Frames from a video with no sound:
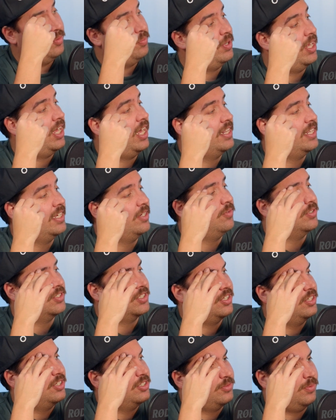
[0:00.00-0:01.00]
But I think what's
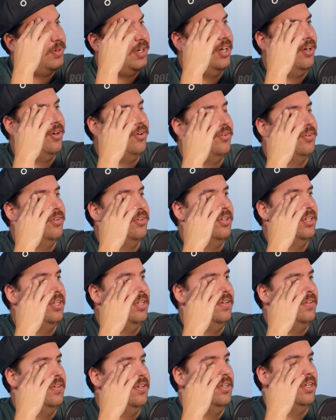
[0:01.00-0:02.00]
good as well,
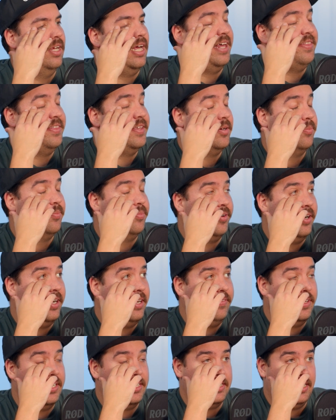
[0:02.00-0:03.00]
I think
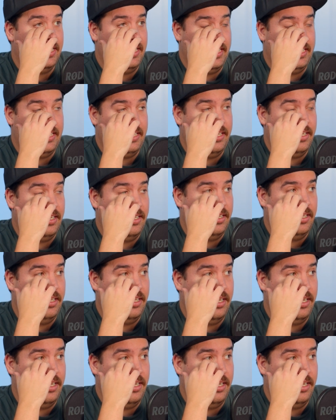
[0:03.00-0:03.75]
previously,